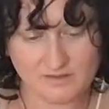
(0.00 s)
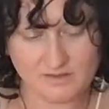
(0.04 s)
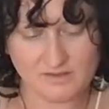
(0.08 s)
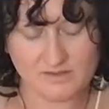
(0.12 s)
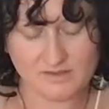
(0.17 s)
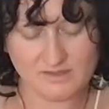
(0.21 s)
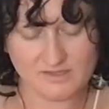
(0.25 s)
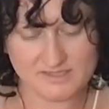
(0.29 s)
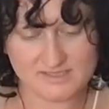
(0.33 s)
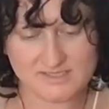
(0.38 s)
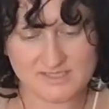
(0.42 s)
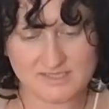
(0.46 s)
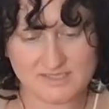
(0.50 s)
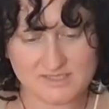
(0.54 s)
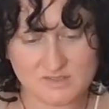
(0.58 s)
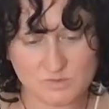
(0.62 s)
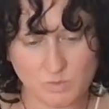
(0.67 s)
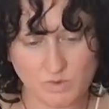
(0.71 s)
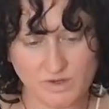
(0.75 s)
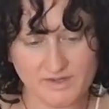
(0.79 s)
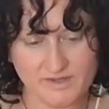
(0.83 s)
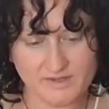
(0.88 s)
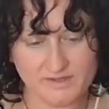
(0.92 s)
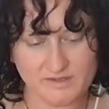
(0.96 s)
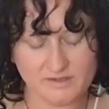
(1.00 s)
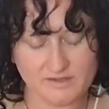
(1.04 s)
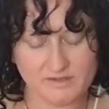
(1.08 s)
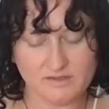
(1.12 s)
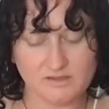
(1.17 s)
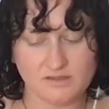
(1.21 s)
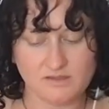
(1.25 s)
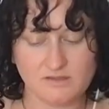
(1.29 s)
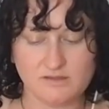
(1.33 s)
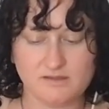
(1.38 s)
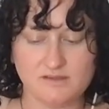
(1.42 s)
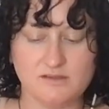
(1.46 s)
This is what
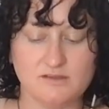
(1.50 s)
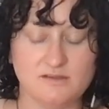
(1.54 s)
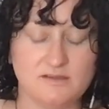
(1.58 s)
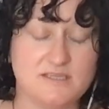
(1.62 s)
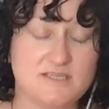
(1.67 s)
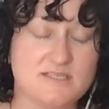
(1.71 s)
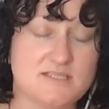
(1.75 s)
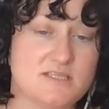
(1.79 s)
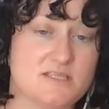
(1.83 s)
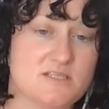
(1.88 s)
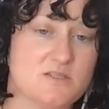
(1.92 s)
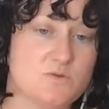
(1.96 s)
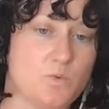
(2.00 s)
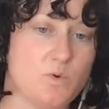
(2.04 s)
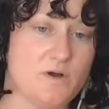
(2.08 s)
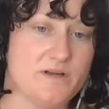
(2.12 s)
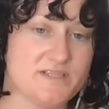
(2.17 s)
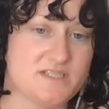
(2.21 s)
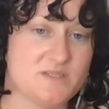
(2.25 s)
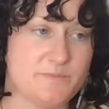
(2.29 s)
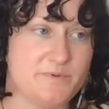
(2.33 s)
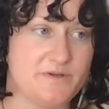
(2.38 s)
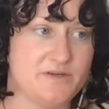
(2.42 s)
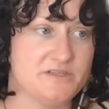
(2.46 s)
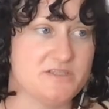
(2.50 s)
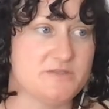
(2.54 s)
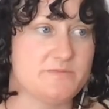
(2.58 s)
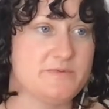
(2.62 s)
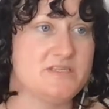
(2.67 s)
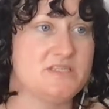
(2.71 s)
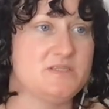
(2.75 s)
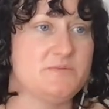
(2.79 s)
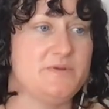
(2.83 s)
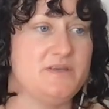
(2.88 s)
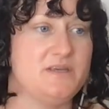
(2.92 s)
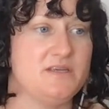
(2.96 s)
Spirit's
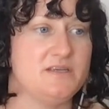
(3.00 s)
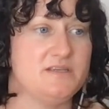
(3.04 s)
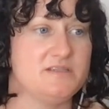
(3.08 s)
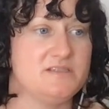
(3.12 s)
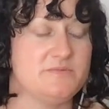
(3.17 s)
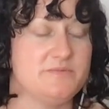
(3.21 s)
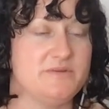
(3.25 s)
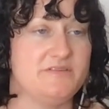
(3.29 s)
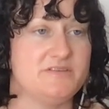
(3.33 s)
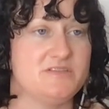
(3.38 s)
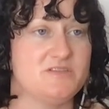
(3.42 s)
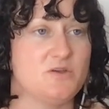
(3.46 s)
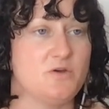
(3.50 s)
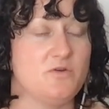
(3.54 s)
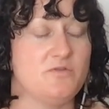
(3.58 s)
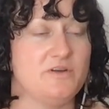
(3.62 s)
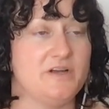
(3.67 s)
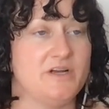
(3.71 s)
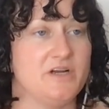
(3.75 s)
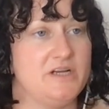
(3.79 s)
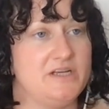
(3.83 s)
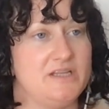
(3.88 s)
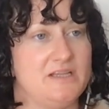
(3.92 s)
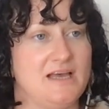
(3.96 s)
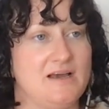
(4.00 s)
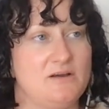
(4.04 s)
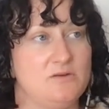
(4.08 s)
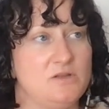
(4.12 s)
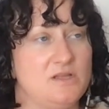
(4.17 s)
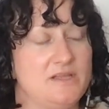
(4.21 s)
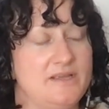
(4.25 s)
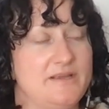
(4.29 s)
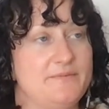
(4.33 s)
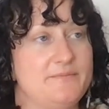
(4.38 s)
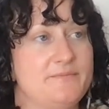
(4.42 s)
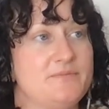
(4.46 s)
been speaking to me so very
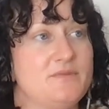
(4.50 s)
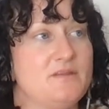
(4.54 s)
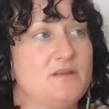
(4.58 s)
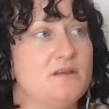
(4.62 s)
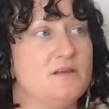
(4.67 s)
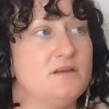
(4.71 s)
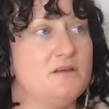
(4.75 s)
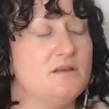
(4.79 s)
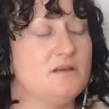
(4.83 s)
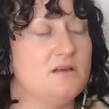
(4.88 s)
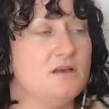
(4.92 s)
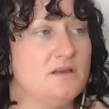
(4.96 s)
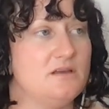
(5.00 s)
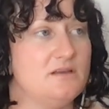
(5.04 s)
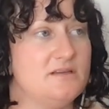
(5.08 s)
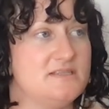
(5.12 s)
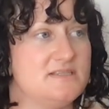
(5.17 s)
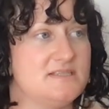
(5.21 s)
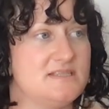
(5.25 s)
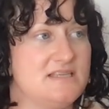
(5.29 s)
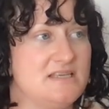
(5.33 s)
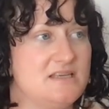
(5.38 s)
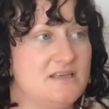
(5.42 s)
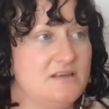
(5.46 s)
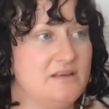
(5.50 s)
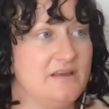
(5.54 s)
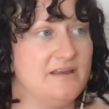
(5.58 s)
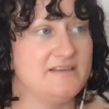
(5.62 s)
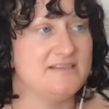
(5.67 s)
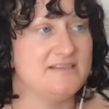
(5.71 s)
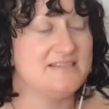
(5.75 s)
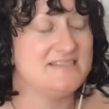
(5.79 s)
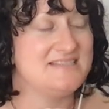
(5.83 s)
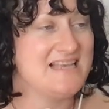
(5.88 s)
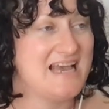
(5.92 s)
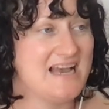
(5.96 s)
loudly, is
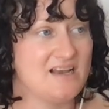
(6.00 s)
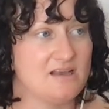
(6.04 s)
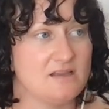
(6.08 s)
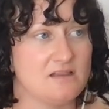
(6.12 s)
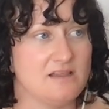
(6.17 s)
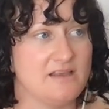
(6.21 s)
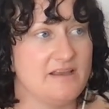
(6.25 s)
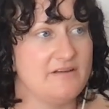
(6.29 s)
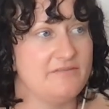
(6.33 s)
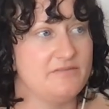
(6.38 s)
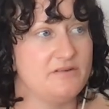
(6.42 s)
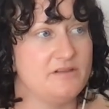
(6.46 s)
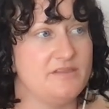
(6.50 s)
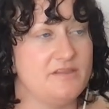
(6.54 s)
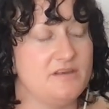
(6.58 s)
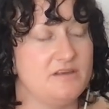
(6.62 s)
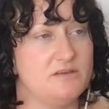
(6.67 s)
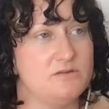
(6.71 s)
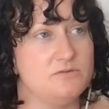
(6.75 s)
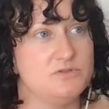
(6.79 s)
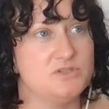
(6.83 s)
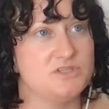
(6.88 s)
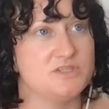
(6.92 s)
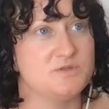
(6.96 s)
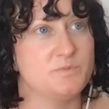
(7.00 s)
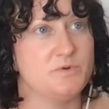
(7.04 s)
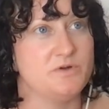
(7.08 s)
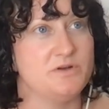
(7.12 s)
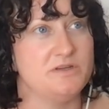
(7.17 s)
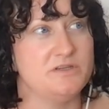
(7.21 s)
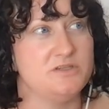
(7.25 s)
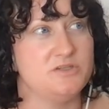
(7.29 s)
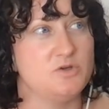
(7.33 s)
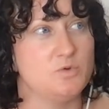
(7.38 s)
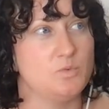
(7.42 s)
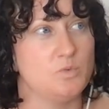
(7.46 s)
exactly everything you just put
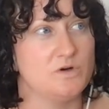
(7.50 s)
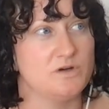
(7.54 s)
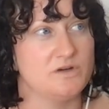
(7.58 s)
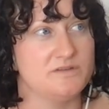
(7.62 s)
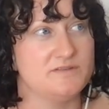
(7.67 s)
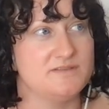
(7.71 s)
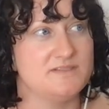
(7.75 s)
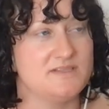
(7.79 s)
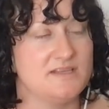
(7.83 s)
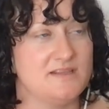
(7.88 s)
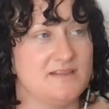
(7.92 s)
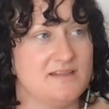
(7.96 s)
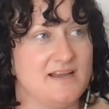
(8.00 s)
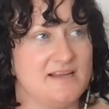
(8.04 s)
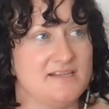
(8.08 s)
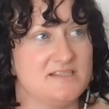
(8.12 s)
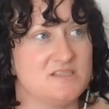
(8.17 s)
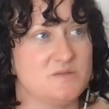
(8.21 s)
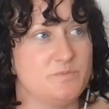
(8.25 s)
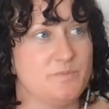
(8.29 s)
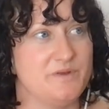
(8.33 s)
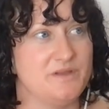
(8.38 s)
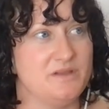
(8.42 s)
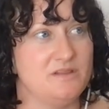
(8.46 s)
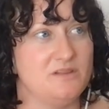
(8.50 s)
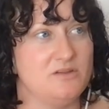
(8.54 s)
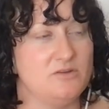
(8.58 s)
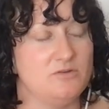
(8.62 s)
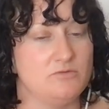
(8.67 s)
into words, and that's been the